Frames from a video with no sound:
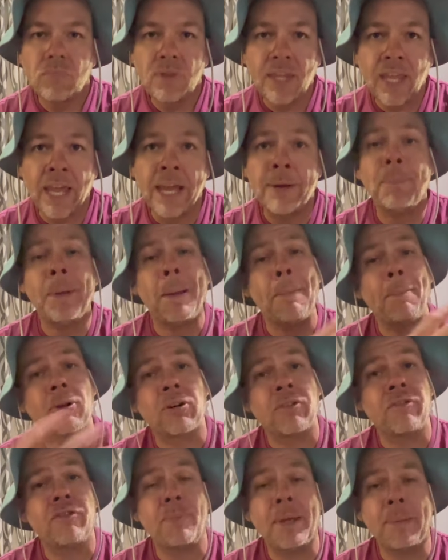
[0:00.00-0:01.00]
And people
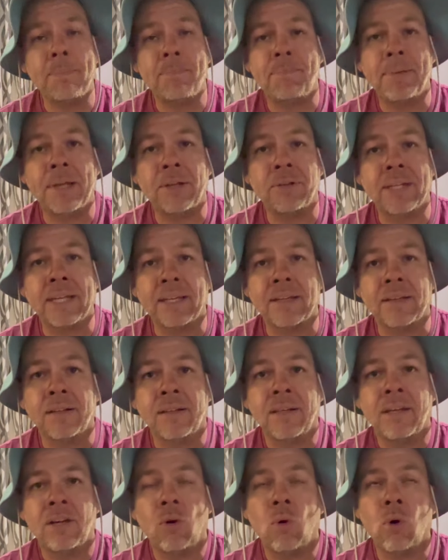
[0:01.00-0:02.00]
have been
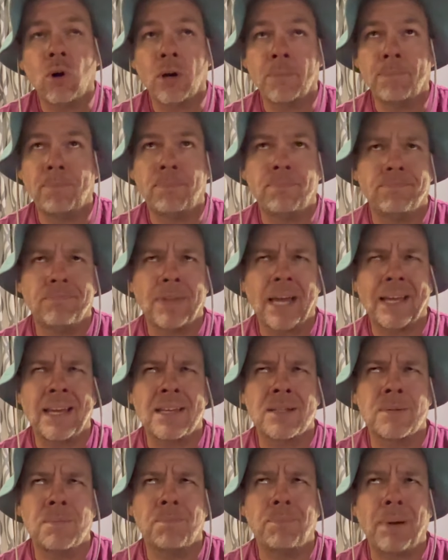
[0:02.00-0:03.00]
building, or I
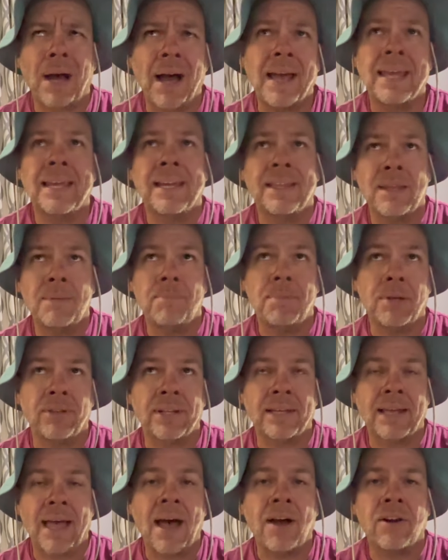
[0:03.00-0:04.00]
guess buying and then
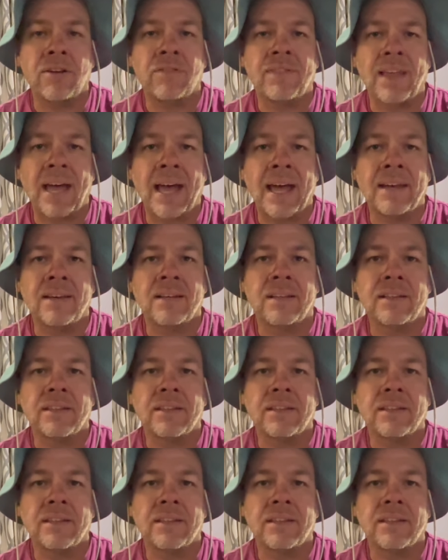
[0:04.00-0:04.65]
building out of that